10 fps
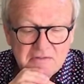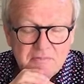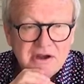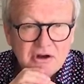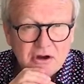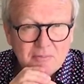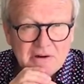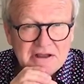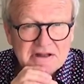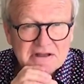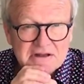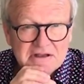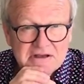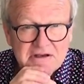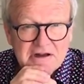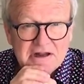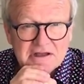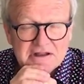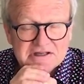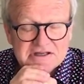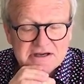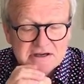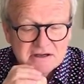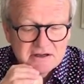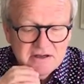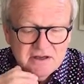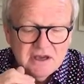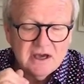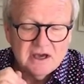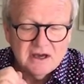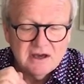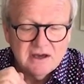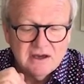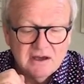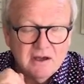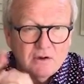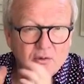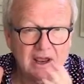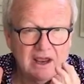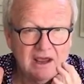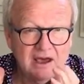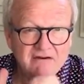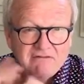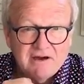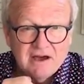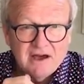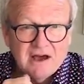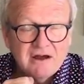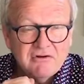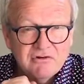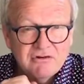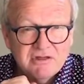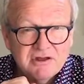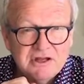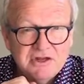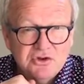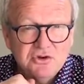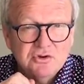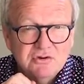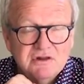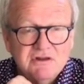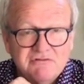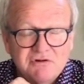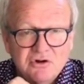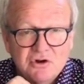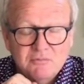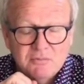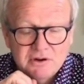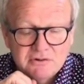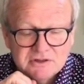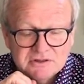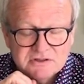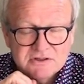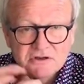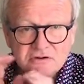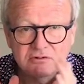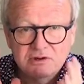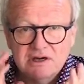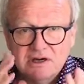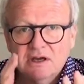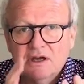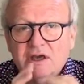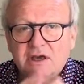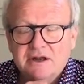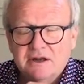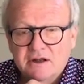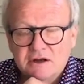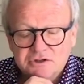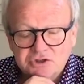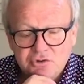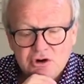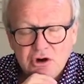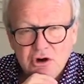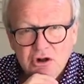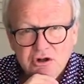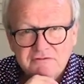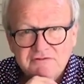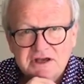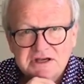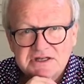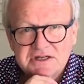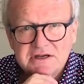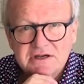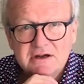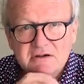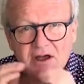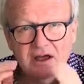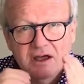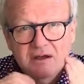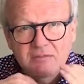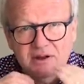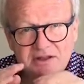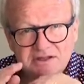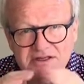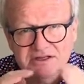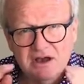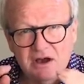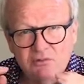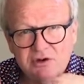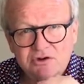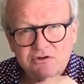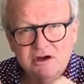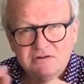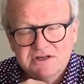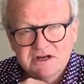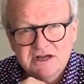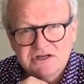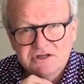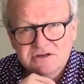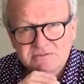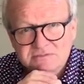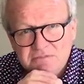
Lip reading: been completed earlier this year, we have 132 different components. So it goes through a lot of tasting, but this is how we do our selection.